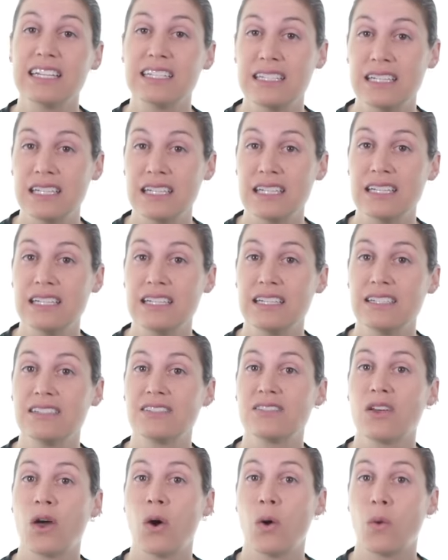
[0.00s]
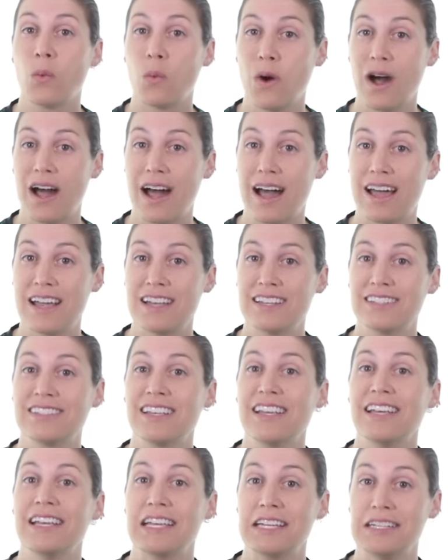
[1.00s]
T's, Y's,
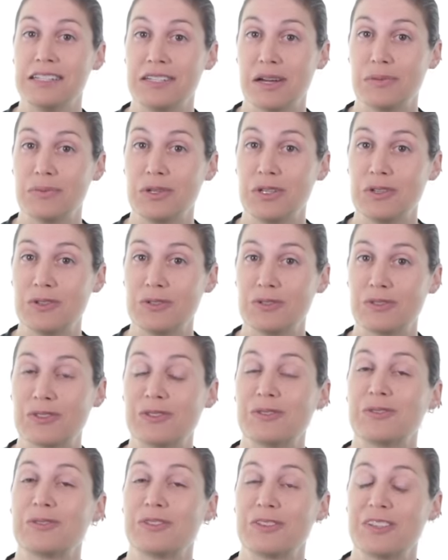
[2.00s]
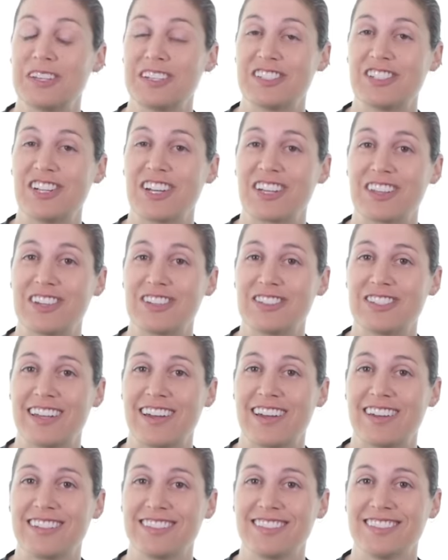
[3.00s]
and W's. So let's check those
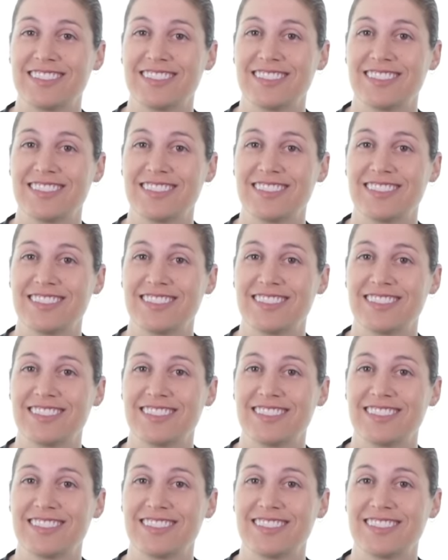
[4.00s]
out.